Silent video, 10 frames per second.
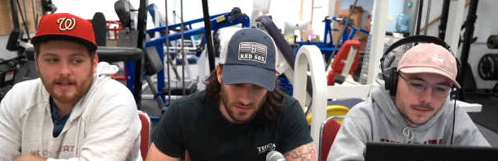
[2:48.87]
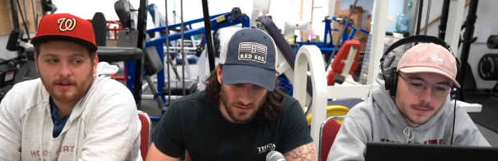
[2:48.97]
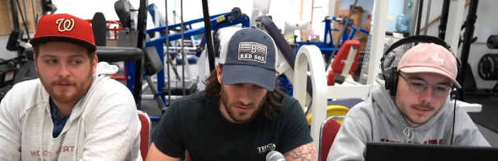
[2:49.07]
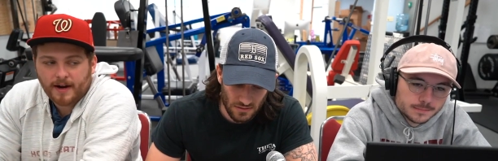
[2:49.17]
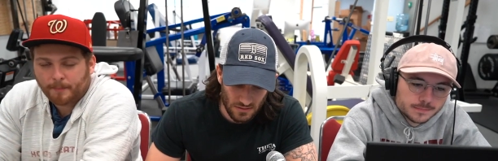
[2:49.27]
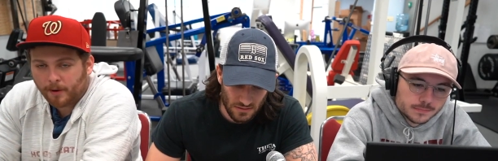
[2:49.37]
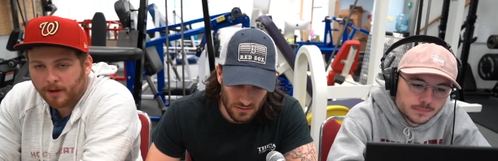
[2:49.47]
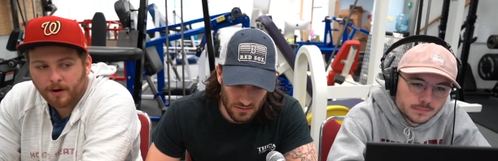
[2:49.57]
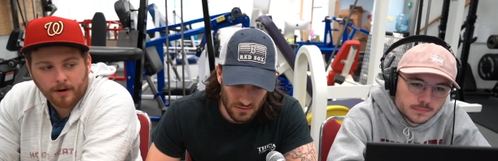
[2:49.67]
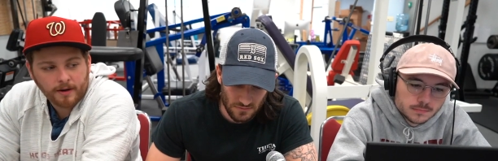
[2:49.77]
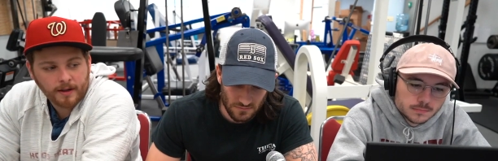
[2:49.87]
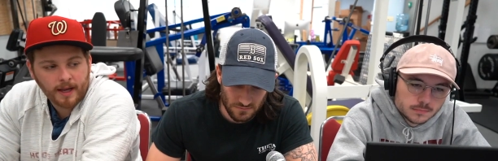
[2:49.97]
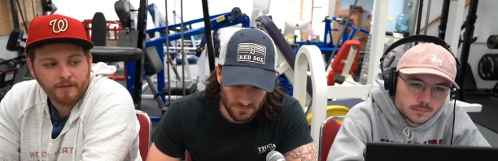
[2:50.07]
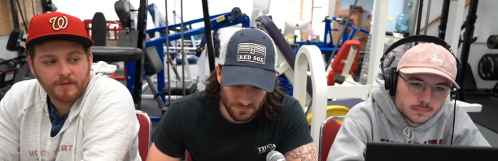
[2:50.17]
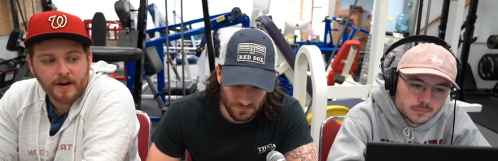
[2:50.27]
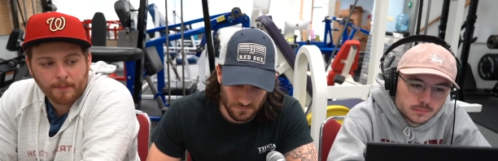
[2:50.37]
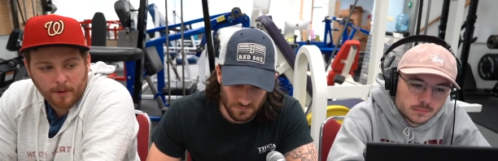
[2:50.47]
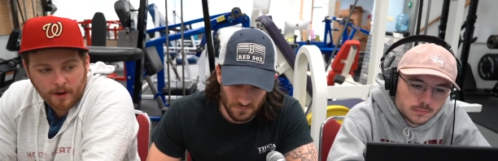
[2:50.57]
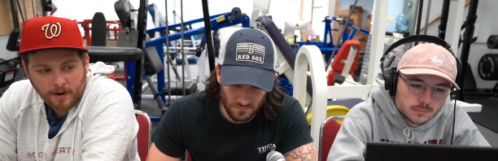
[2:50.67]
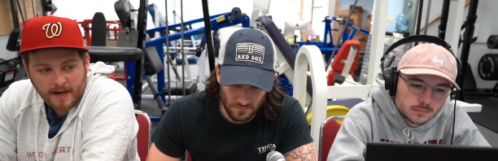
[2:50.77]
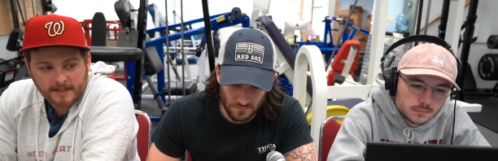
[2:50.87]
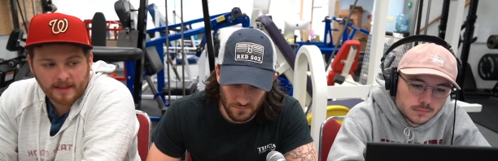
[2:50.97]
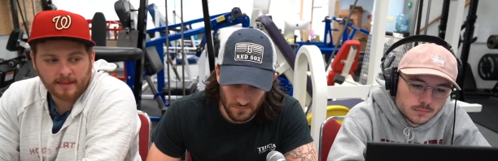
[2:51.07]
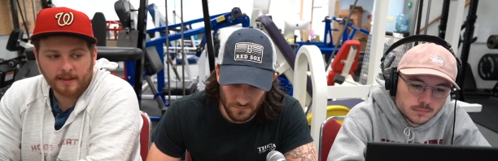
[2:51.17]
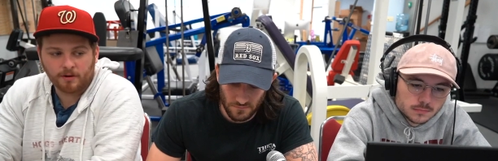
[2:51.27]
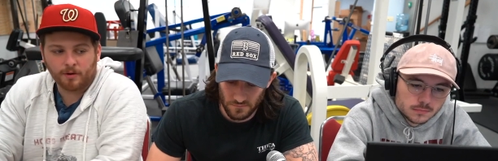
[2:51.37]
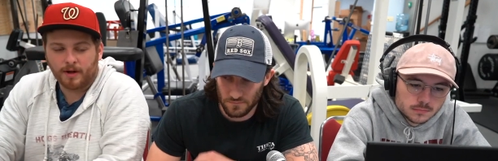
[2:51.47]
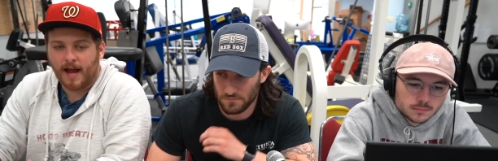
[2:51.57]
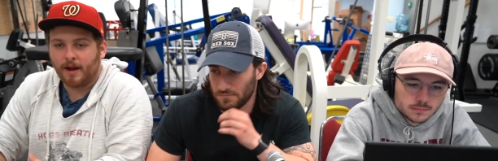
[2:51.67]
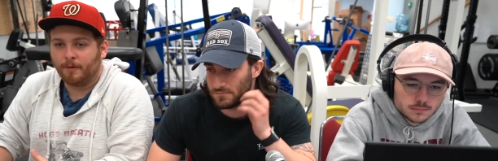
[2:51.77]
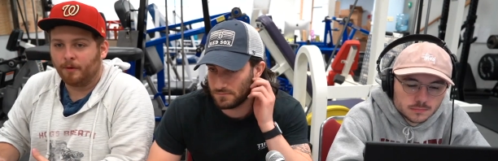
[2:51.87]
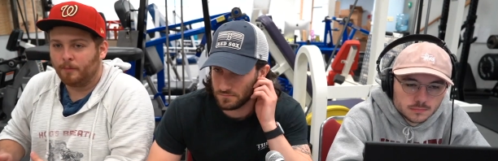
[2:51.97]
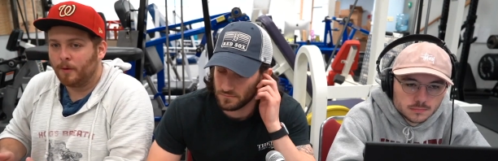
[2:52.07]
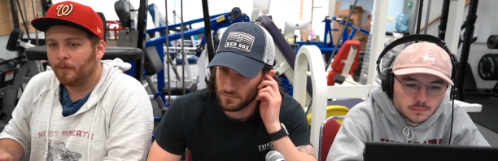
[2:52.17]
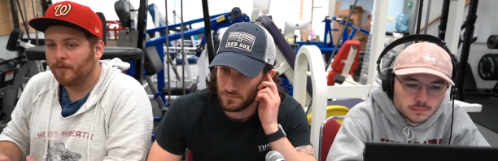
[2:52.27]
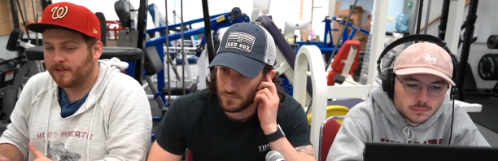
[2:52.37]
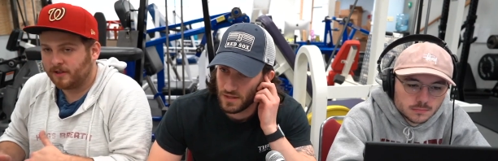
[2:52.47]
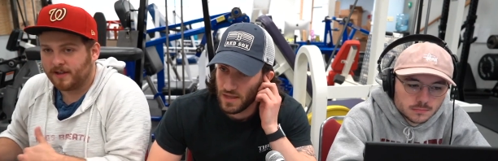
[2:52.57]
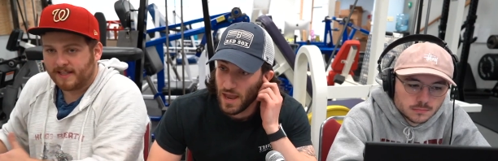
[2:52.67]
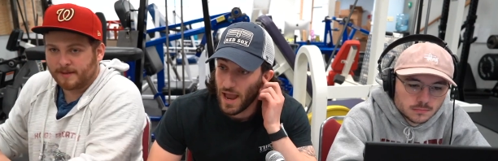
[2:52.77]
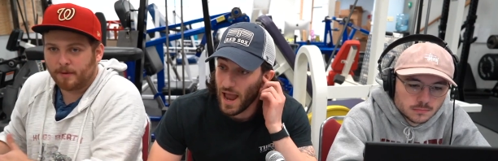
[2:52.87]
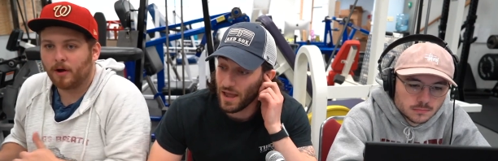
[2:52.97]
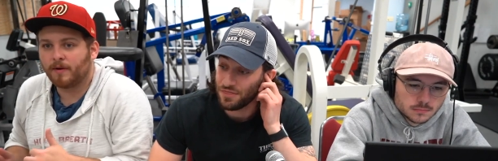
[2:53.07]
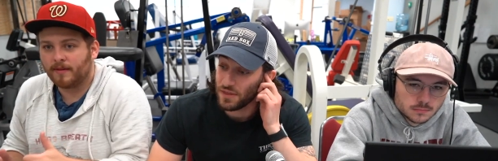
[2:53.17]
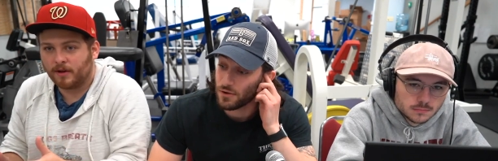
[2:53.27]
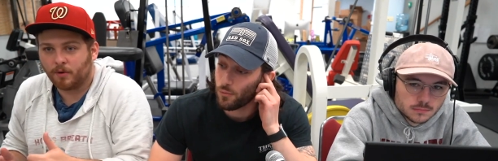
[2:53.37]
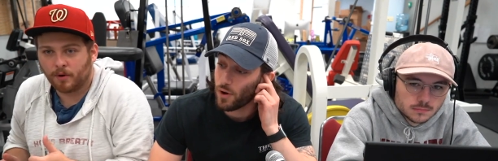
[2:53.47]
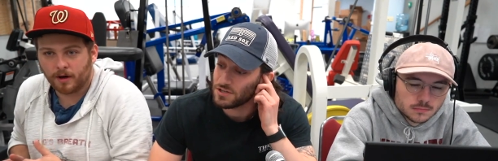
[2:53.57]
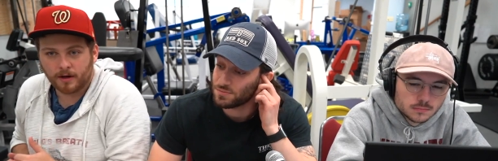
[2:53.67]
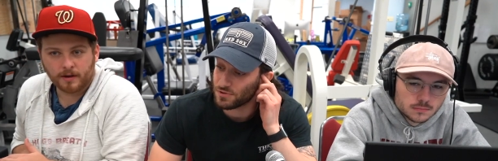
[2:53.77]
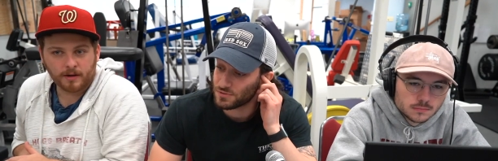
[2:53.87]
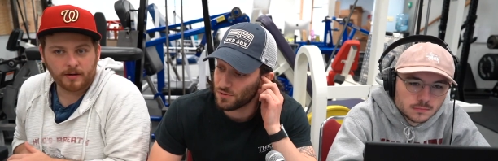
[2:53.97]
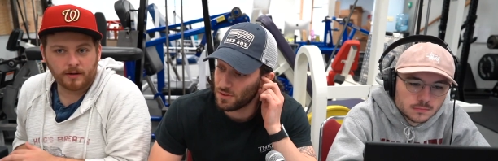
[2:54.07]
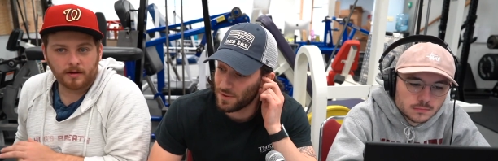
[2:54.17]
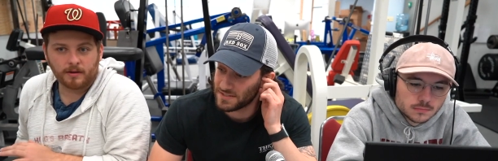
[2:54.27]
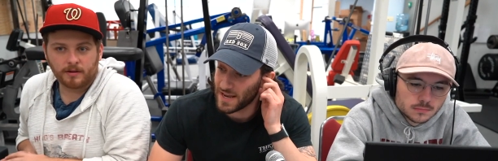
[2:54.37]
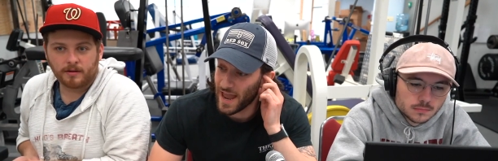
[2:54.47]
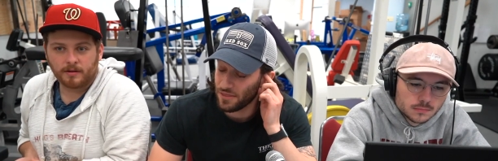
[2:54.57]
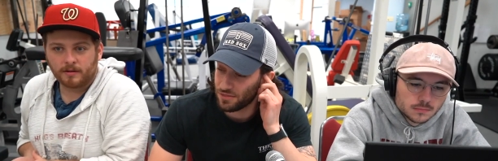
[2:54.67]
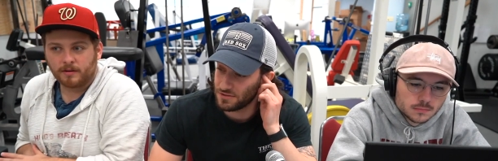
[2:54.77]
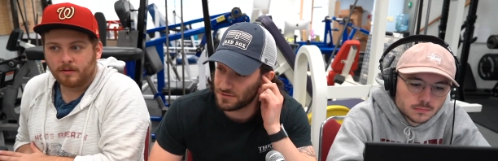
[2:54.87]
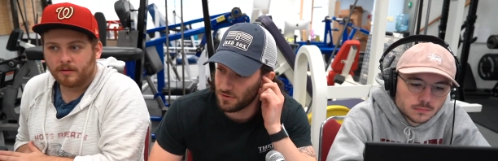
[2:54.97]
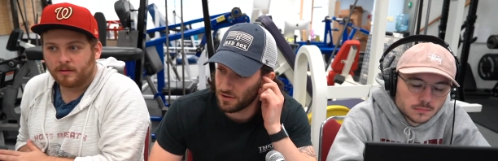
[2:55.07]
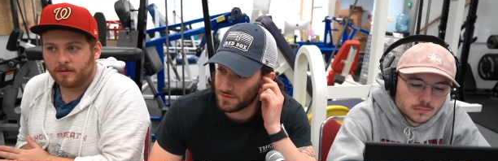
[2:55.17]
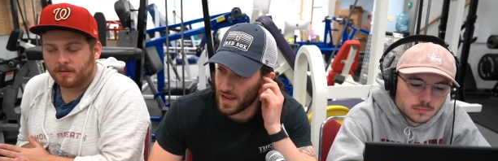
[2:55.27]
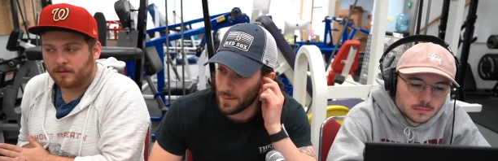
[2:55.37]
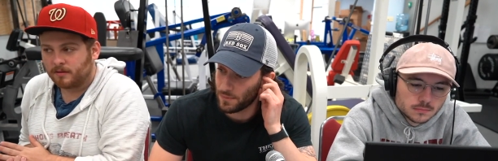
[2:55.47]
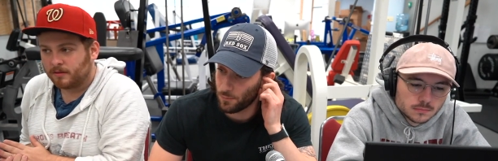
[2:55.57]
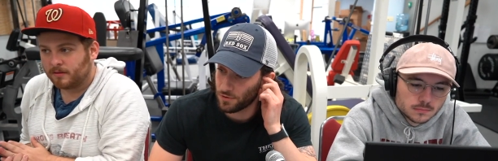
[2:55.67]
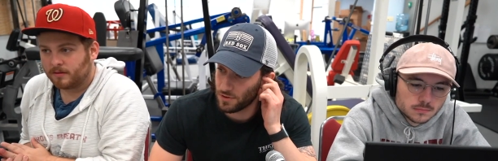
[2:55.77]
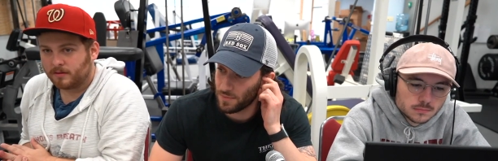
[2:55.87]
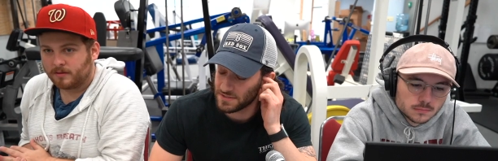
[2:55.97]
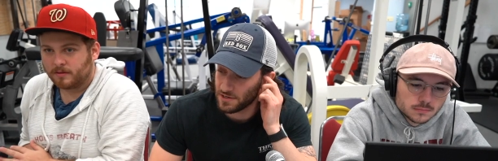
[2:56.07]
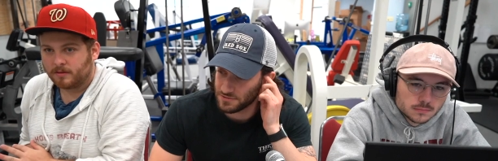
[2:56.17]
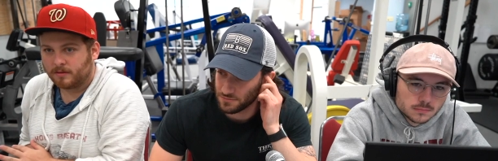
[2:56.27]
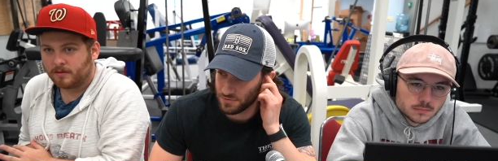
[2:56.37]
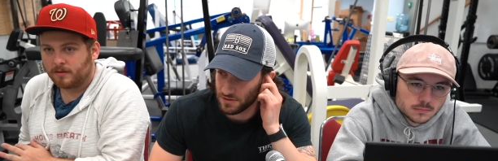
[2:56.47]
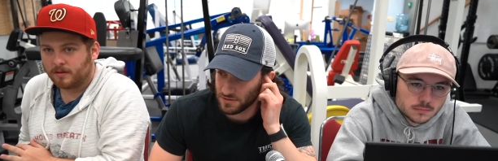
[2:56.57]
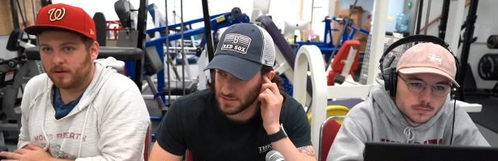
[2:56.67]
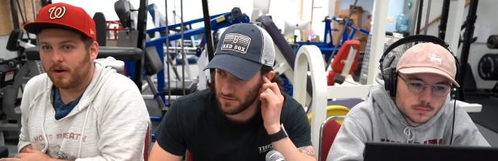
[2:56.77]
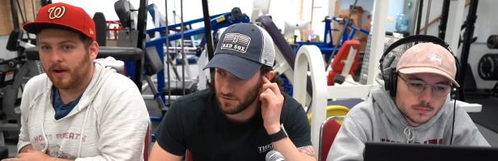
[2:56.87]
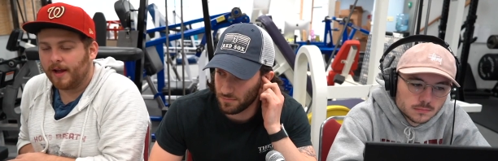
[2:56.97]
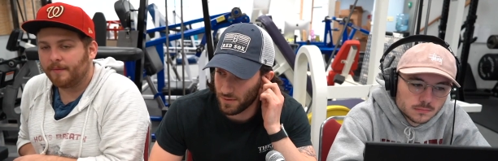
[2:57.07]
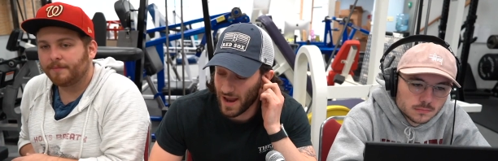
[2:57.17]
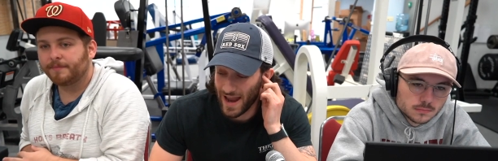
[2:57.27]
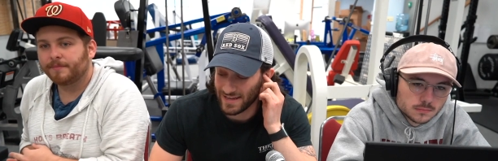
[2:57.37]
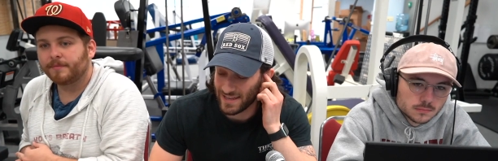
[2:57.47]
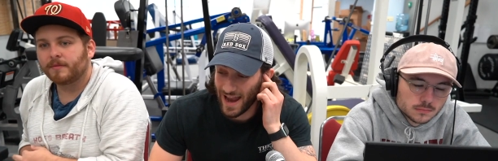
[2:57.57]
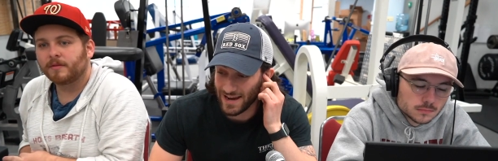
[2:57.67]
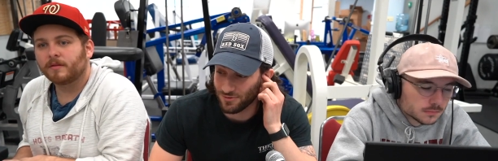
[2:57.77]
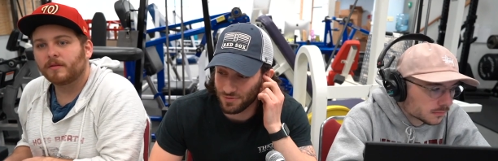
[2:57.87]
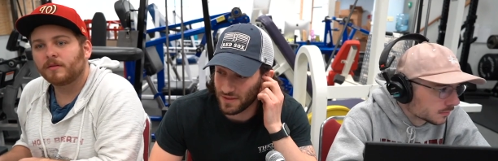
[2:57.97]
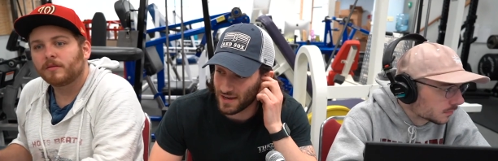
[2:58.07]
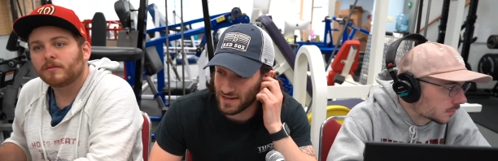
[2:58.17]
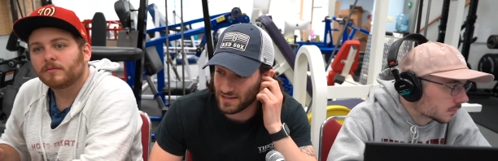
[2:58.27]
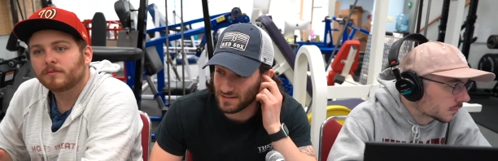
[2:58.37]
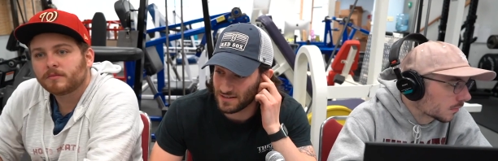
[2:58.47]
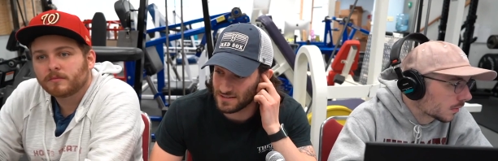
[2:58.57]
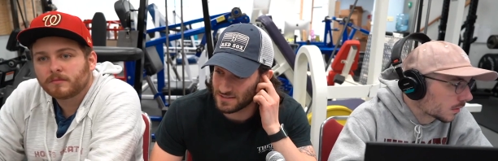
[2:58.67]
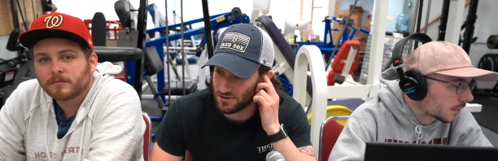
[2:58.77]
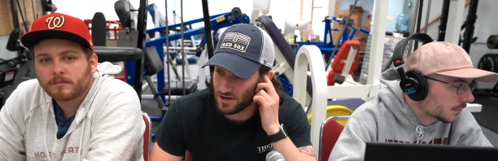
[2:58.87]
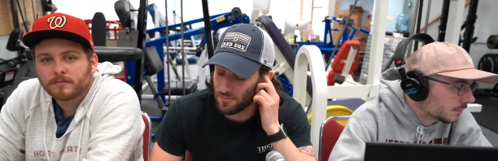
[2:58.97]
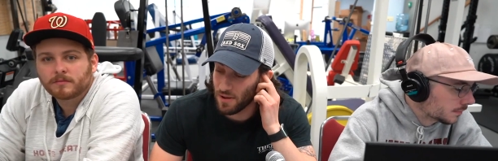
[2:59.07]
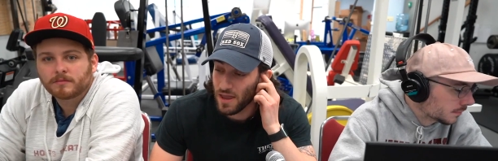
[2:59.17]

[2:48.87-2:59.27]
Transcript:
Speaker 1: how you define a point guard. Like if you define a point guard as a literal guy who facilitates the ball I around the court. I think
Speaker 2: Westbrook's one of the best athletes of all time and one of the best hustle players ever. Oh, yeah. But I I don't think I can consider him